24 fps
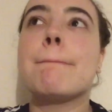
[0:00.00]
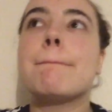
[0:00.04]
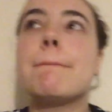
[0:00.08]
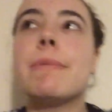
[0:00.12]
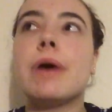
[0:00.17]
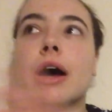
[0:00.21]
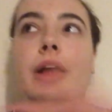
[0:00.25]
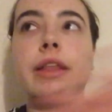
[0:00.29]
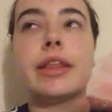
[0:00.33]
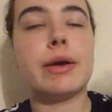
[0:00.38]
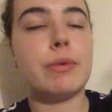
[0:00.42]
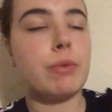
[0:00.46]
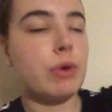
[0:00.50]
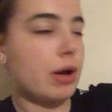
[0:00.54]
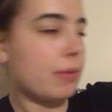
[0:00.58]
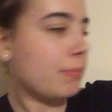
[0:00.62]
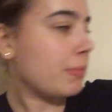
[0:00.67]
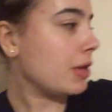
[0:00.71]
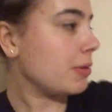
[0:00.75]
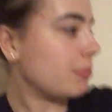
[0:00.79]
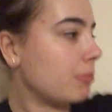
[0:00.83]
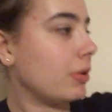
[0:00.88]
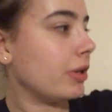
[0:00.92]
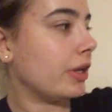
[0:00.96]
but there were
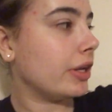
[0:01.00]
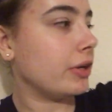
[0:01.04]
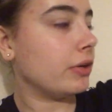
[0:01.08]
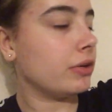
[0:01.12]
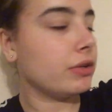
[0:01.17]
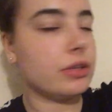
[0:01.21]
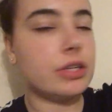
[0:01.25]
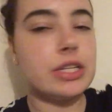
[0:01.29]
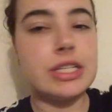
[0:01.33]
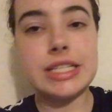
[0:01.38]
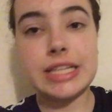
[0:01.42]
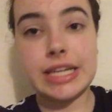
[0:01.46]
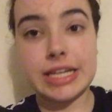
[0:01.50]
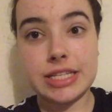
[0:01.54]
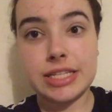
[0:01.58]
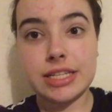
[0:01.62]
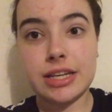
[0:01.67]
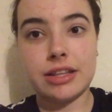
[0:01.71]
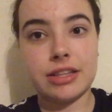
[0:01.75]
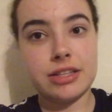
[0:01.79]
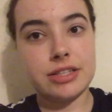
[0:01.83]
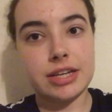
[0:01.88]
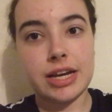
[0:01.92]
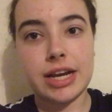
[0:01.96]
people in the seats
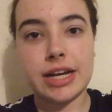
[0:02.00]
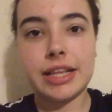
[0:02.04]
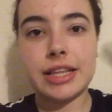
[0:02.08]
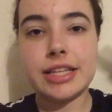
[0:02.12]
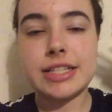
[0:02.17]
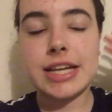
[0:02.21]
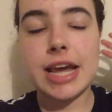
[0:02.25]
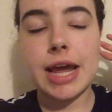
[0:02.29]
the other side of the